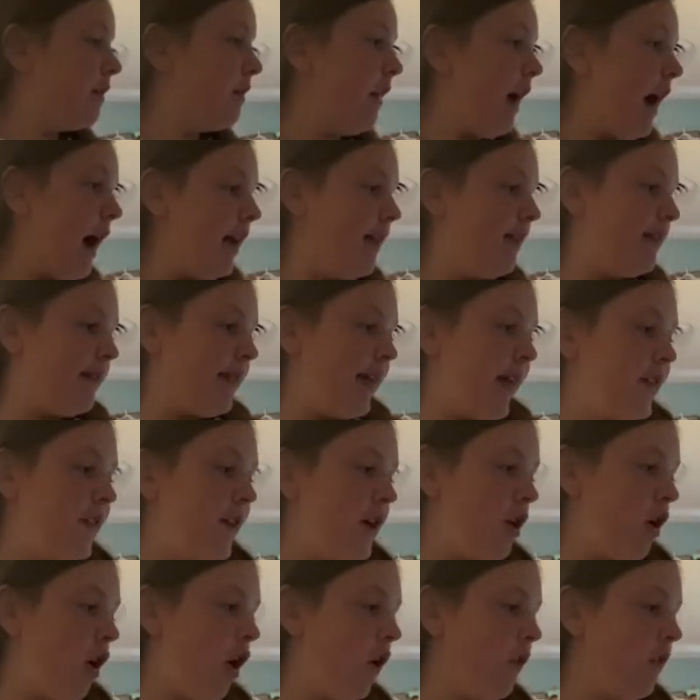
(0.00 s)
that I said
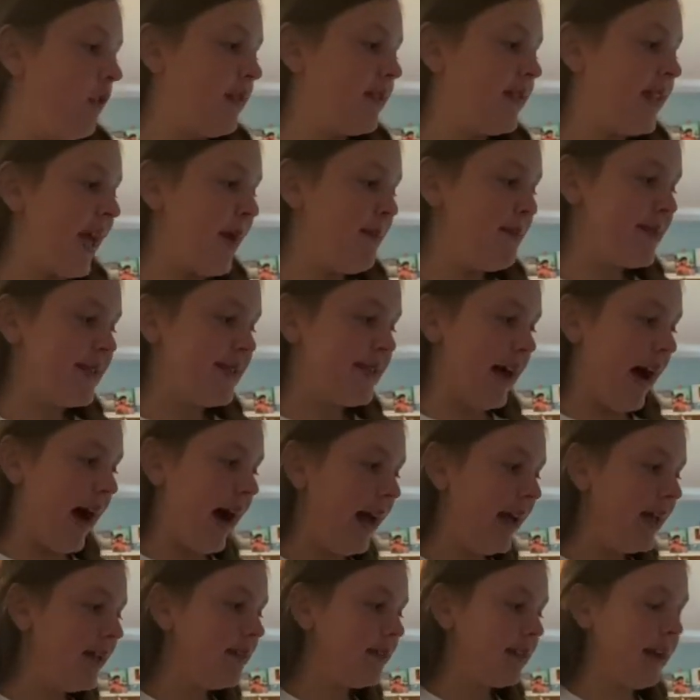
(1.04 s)
they're all the same
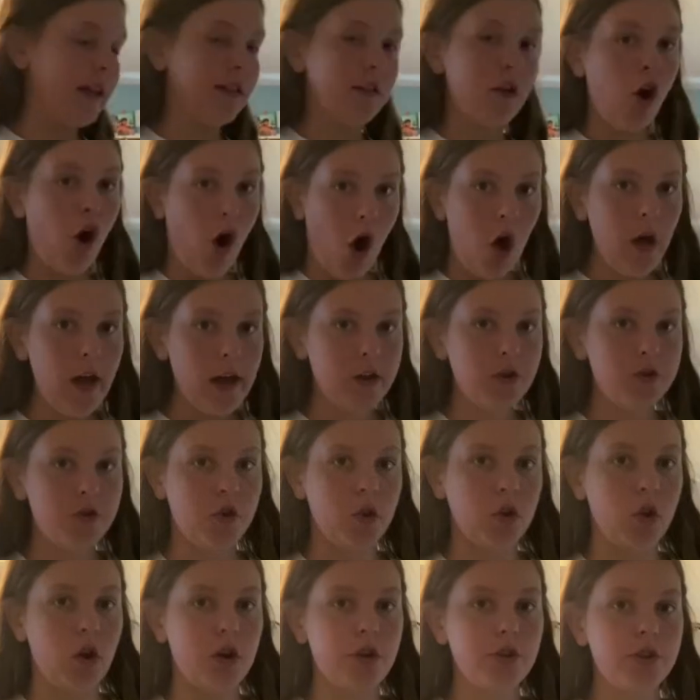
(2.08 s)
size. Like, they're all
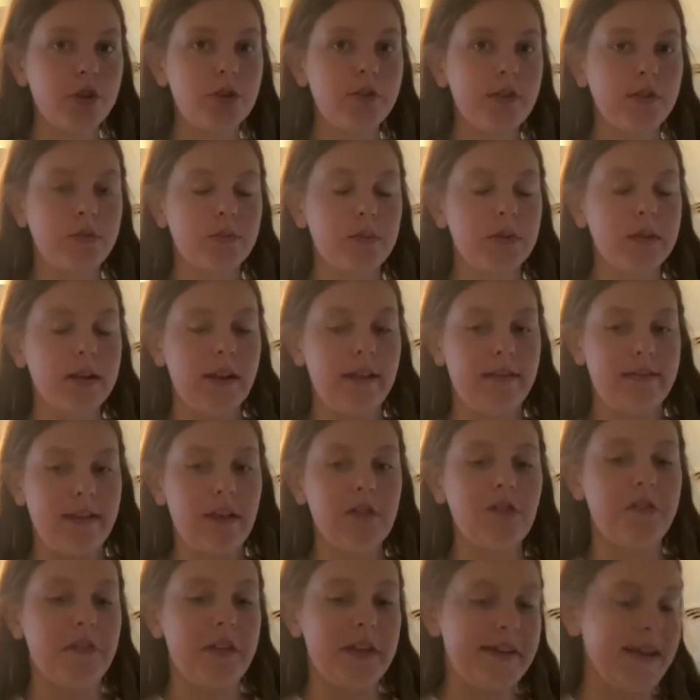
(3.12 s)
extra larges. That's what it
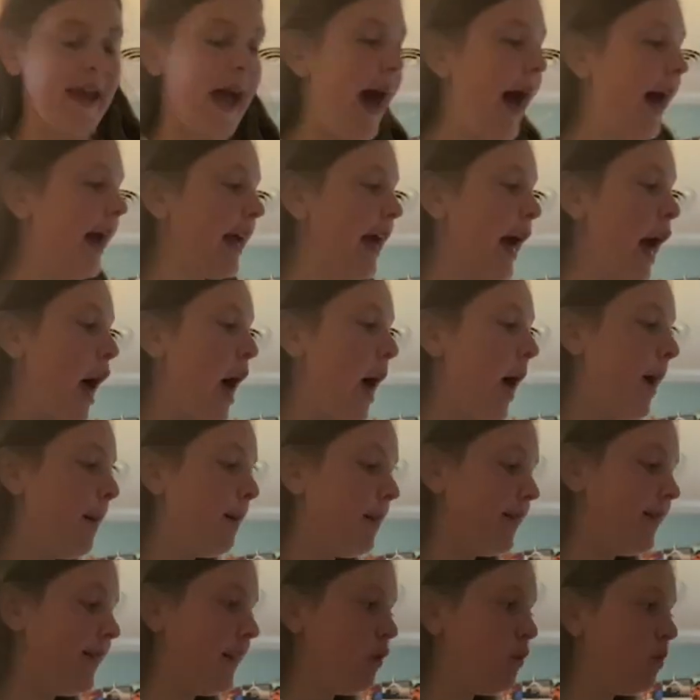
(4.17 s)
says on the tag.
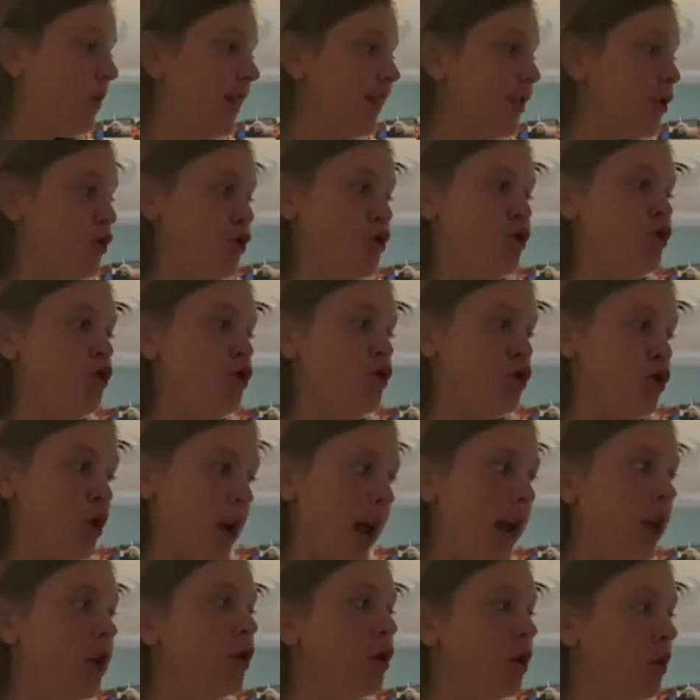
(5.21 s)
But this one is
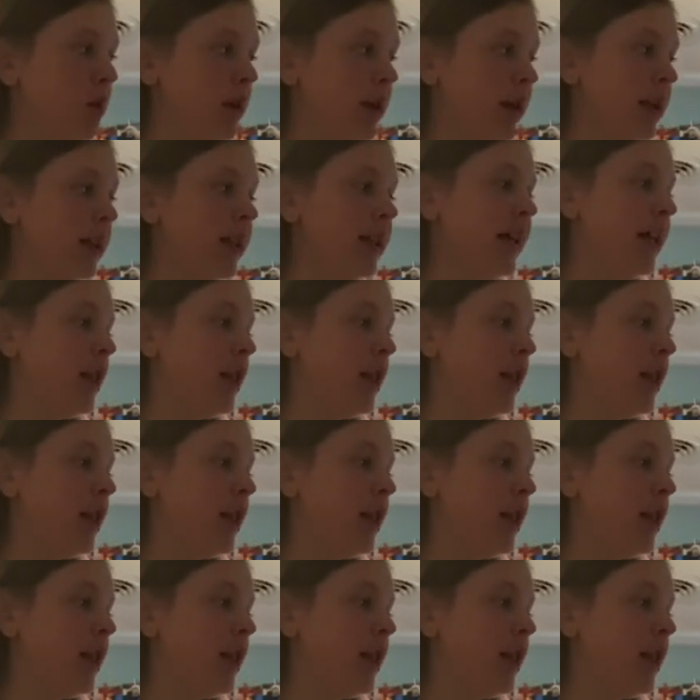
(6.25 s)
genuinely